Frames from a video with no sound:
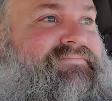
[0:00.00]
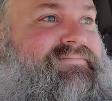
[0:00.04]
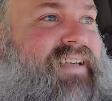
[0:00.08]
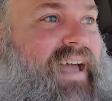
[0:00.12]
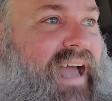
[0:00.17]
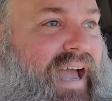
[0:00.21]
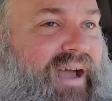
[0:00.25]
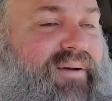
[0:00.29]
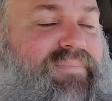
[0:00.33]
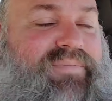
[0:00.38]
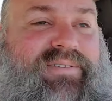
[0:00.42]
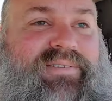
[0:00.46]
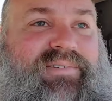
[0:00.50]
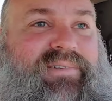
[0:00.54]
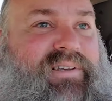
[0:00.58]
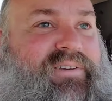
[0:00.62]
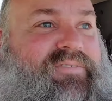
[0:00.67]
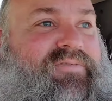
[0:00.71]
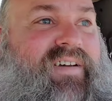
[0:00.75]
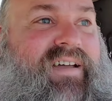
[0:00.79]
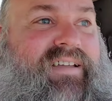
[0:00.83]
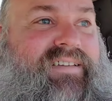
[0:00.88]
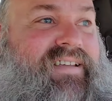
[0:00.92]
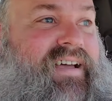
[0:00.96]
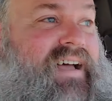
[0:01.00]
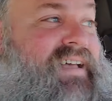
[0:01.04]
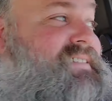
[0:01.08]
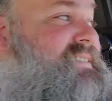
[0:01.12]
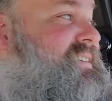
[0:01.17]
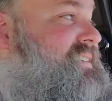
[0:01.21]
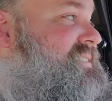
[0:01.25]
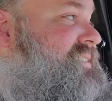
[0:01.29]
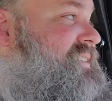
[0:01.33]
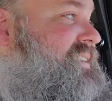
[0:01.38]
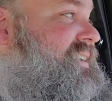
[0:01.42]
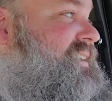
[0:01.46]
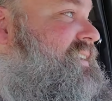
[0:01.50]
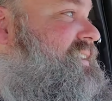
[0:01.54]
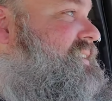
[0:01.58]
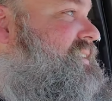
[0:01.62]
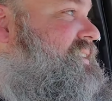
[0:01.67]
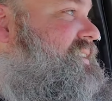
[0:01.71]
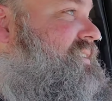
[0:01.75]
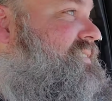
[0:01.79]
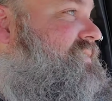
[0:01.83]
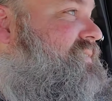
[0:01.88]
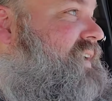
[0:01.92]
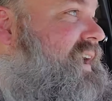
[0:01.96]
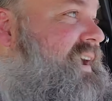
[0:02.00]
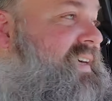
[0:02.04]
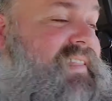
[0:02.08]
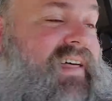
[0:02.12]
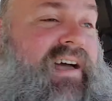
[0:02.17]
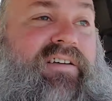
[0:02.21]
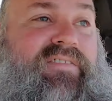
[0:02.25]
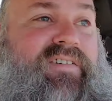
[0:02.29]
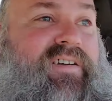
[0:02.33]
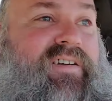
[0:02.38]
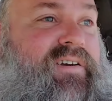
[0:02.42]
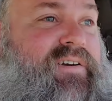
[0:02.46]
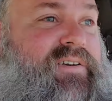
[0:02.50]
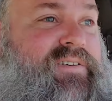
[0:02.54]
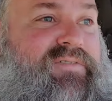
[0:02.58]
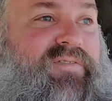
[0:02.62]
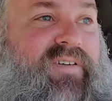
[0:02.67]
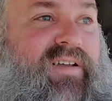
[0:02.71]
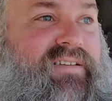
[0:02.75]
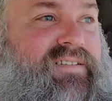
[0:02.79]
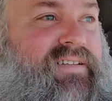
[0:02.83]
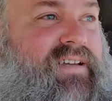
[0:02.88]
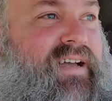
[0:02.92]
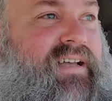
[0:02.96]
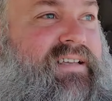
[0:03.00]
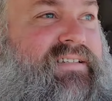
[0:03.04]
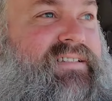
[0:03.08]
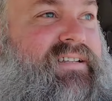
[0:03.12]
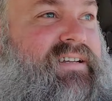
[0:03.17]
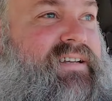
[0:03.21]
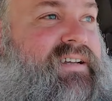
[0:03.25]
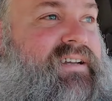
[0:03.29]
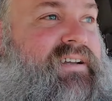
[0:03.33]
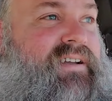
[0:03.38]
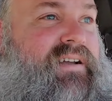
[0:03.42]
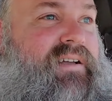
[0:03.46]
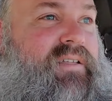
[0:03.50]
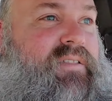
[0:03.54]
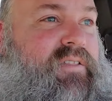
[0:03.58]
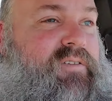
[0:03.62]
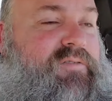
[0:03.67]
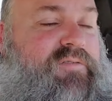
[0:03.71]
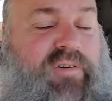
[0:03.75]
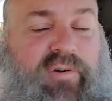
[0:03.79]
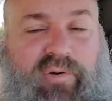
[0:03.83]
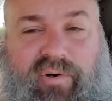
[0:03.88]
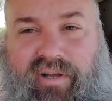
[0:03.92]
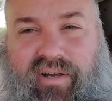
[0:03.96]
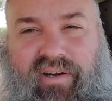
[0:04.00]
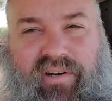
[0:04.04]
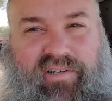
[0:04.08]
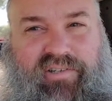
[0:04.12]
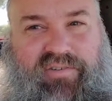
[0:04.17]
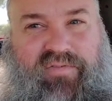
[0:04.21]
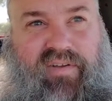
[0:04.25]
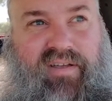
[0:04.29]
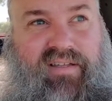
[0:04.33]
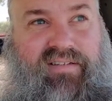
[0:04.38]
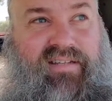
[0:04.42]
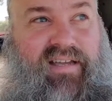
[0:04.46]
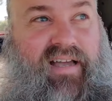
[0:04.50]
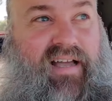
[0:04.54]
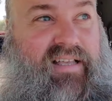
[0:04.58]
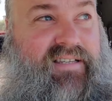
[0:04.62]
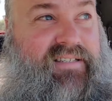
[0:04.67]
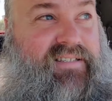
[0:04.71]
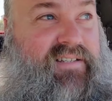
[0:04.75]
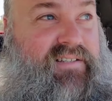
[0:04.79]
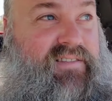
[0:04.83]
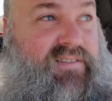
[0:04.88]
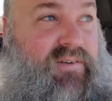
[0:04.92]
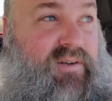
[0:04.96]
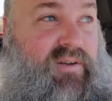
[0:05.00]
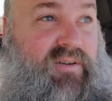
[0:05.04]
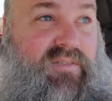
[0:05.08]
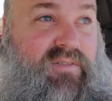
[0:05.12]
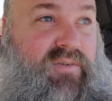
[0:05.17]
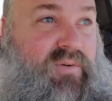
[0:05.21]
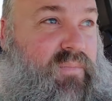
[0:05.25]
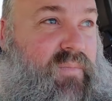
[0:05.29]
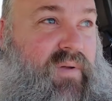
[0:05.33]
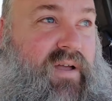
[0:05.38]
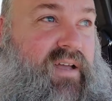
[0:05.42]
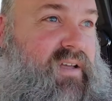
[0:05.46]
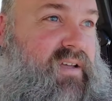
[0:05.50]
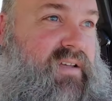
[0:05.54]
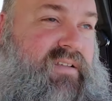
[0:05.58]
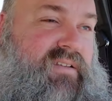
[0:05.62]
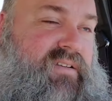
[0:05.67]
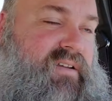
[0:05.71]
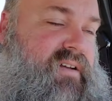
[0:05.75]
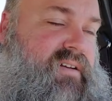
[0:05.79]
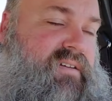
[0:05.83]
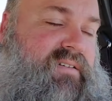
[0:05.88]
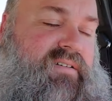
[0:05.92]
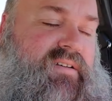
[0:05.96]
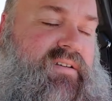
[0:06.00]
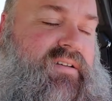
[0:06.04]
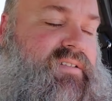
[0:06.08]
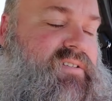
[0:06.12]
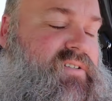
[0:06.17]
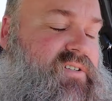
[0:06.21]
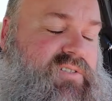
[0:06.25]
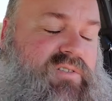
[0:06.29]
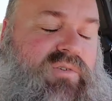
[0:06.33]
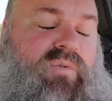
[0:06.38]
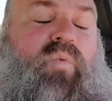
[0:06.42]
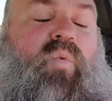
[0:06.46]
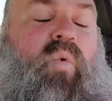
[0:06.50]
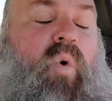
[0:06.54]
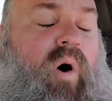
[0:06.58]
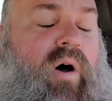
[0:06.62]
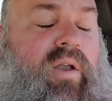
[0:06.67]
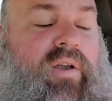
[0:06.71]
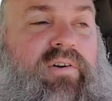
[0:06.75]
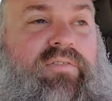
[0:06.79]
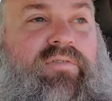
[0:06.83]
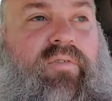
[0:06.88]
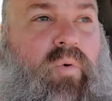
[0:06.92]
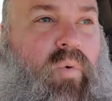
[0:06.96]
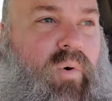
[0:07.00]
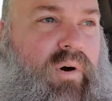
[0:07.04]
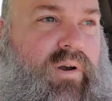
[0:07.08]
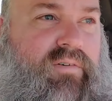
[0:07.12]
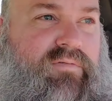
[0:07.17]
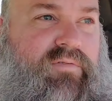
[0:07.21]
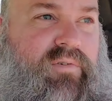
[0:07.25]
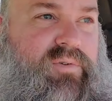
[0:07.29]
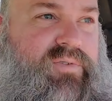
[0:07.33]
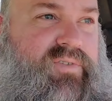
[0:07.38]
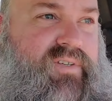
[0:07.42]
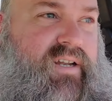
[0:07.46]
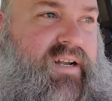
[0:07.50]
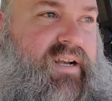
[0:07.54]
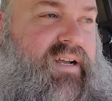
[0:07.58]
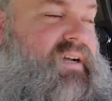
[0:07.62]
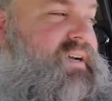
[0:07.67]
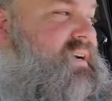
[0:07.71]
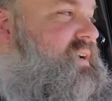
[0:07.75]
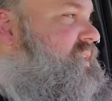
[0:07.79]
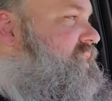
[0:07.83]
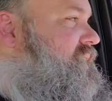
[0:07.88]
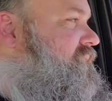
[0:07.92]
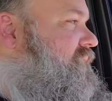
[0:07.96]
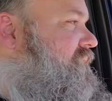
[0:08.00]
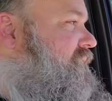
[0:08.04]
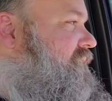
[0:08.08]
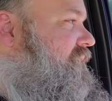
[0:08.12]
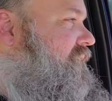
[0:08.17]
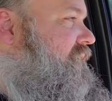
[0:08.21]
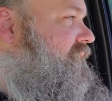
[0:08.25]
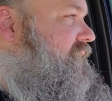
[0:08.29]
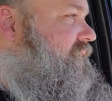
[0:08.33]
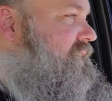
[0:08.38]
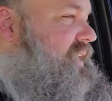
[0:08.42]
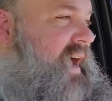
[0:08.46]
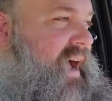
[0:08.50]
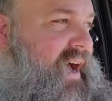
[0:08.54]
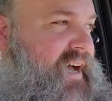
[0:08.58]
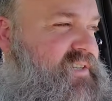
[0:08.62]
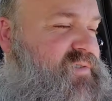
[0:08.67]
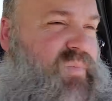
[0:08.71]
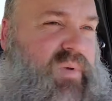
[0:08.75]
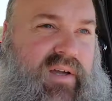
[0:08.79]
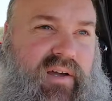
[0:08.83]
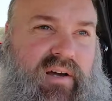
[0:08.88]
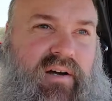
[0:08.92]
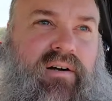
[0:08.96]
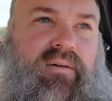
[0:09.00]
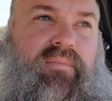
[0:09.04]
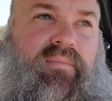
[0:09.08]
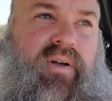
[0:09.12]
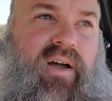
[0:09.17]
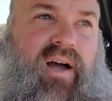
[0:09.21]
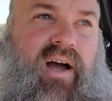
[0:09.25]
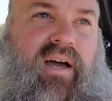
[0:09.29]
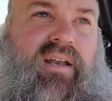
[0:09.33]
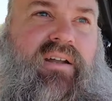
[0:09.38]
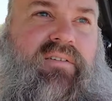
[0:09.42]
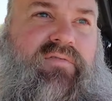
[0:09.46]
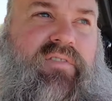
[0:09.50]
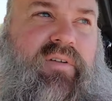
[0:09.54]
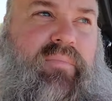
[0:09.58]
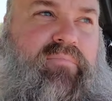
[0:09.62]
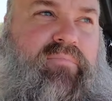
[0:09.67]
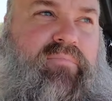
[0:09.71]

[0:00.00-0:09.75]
absolutely fantastic city. Nightlife here is fantastic. The food here is fantastic. It's just a wonderful, wonderful city. It has become kind of the